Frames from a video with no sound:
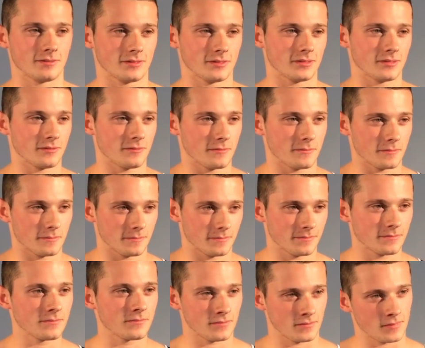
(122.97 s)
That's great.
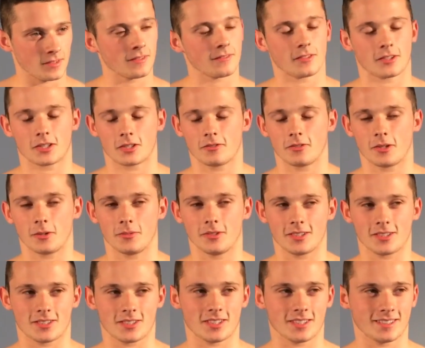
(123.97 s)
Thanks very much, Dom. Thank you very
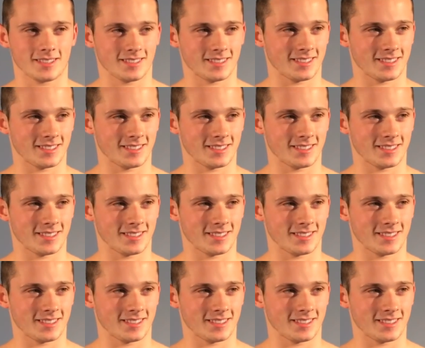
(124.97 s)
much.